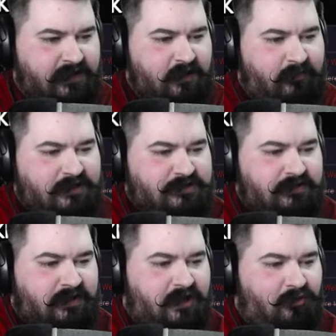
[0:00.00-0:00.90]

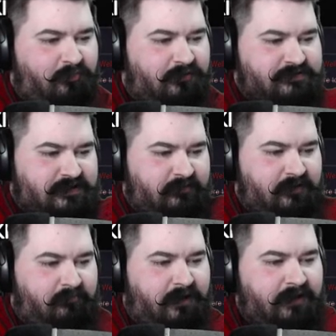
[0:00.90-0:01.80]
Imagine now
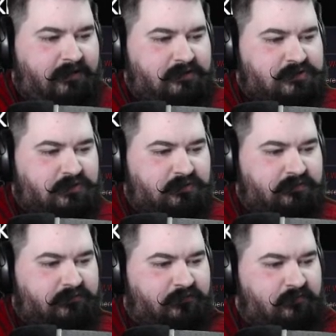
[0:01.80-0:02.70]
Bwonsamdi mind
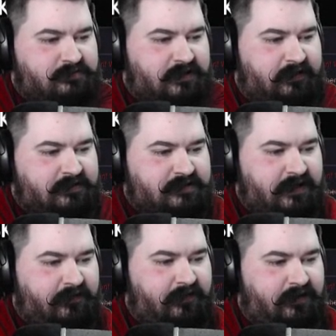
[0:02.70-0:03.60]
controlled from
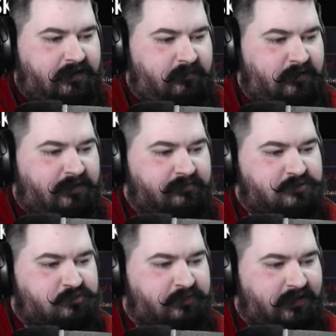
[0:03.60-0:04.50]
Xal'atath and he
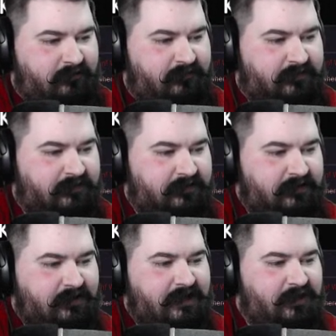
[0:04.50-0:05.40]
becomes super evil
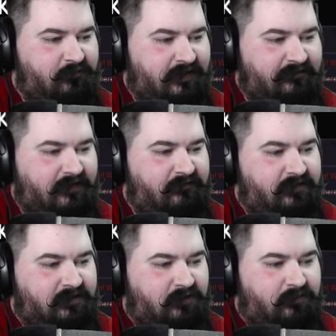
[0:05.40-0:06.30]
and arrive
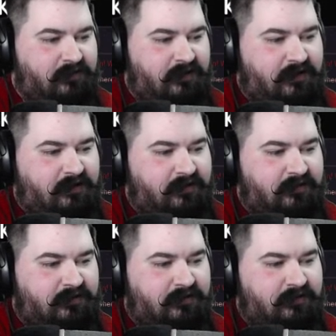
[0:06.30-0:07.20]
every lower
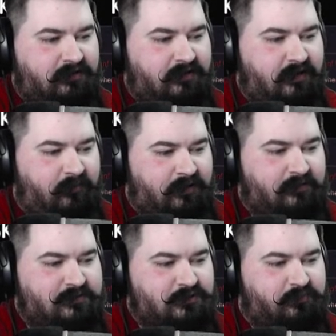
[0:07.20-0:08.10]
and
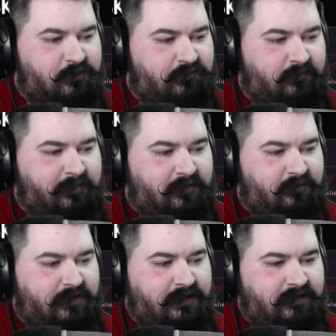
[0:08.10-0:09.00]
becomes super
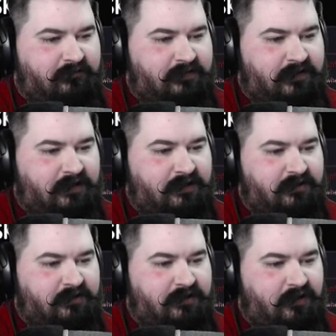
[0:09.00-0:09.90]
overpowered and evil
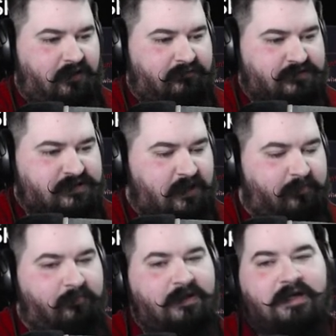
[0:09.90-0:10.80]
and now you have to
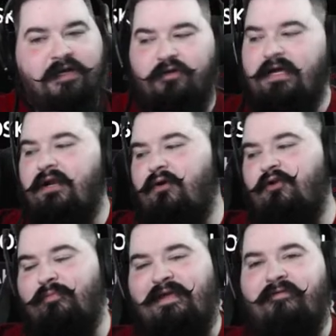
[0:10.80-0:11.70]
stop him you gotta
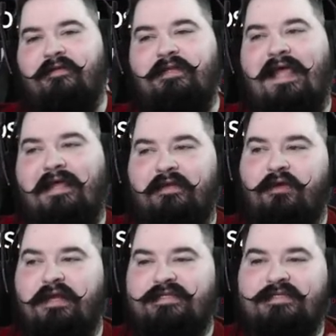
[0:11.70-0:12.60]
call him evil and
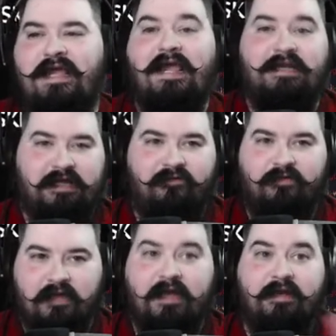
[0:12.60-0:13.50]
you gotta say and
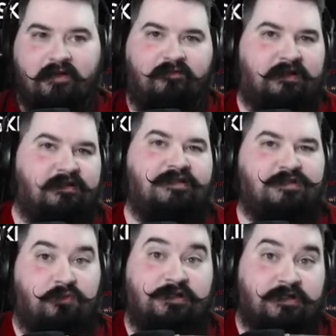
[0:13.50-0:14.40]
evil and evil at
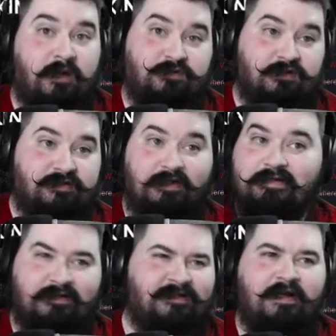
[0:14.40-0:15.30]
least three times in a
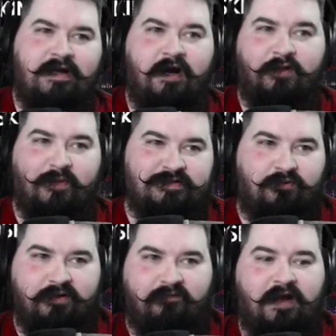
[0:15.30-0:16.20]
sentence otherwise
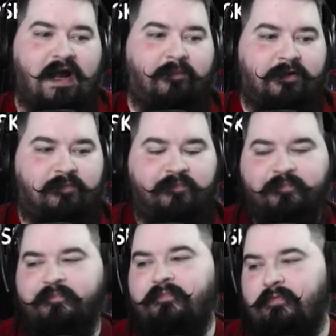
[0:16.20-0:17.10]
it'll never happen
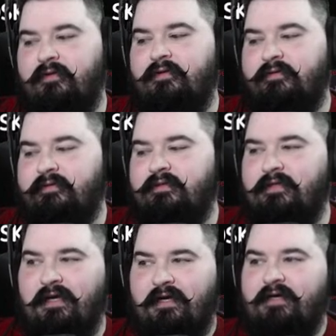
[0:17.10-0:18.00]

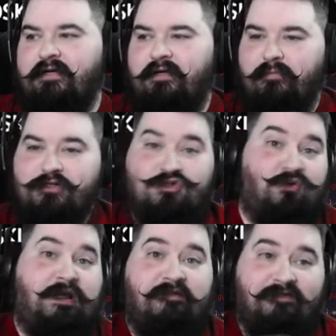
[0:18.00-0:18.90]
yeah i mean
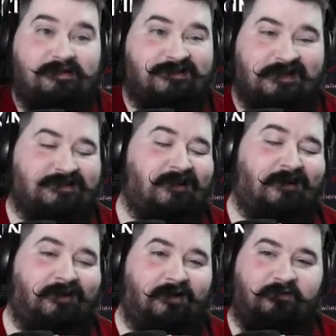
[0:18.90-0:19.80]
two evils that's
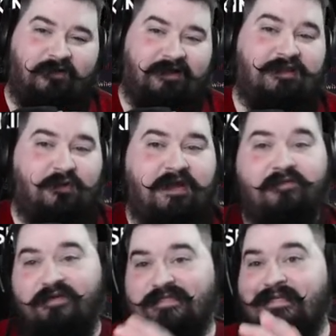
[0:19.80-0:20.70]
not enough uh, three
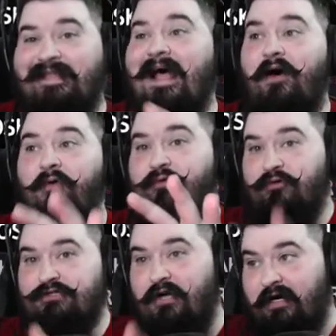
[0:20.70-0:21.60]
evils now
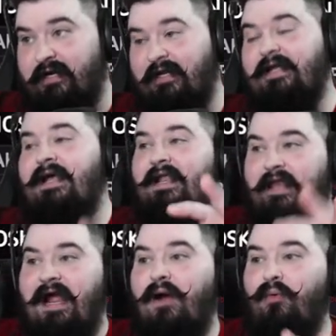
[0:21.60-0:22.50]
you're talking
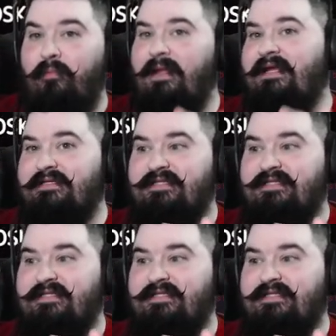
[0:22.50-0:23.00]
now we're making